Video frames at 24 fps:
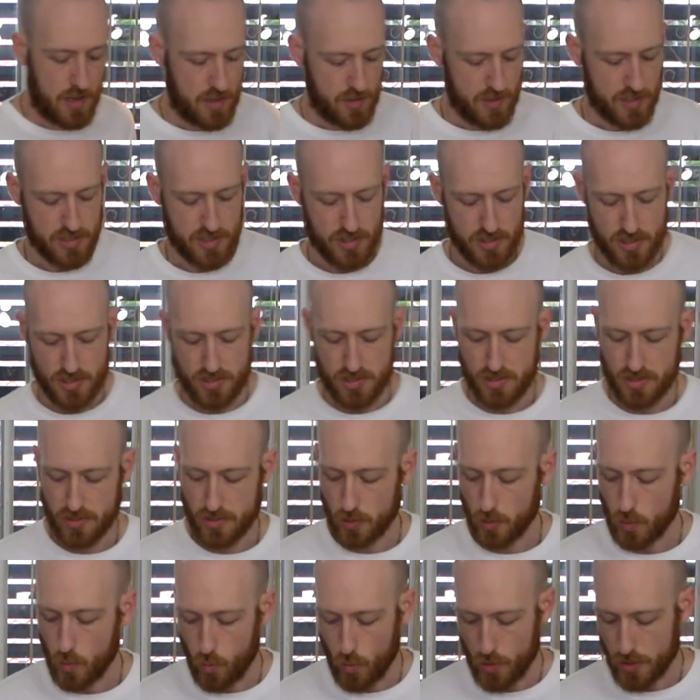this is just a
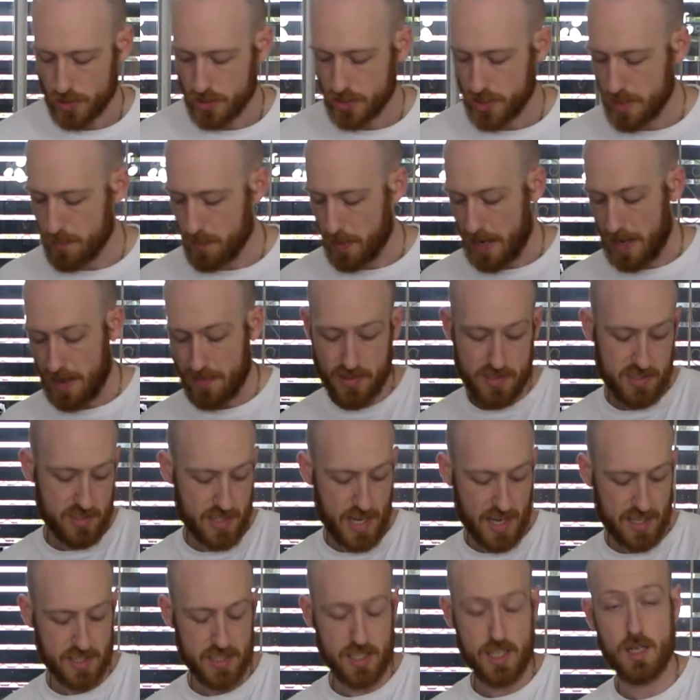little quarter sheet pan. This
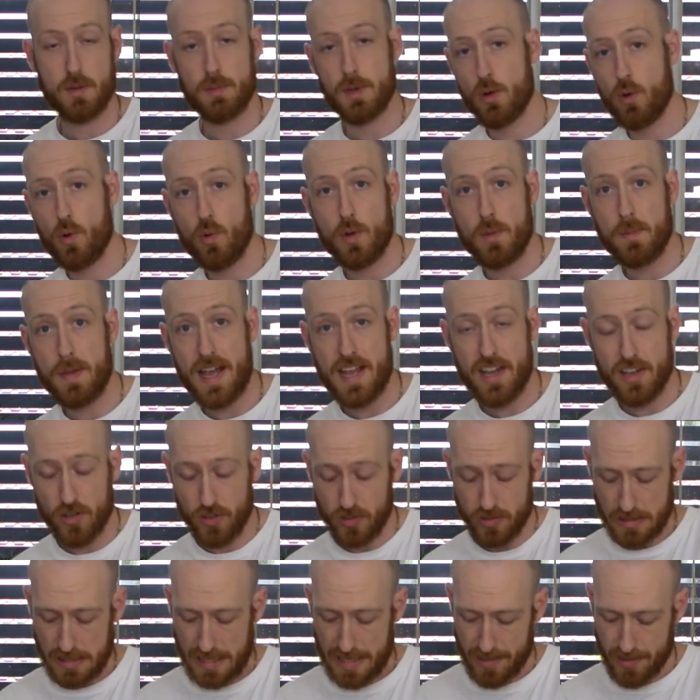is actually going to be what we bake it
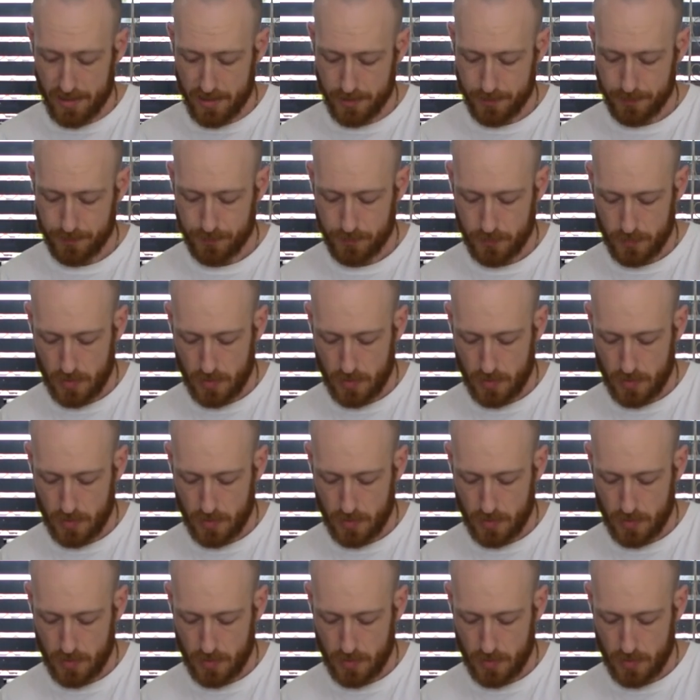on later.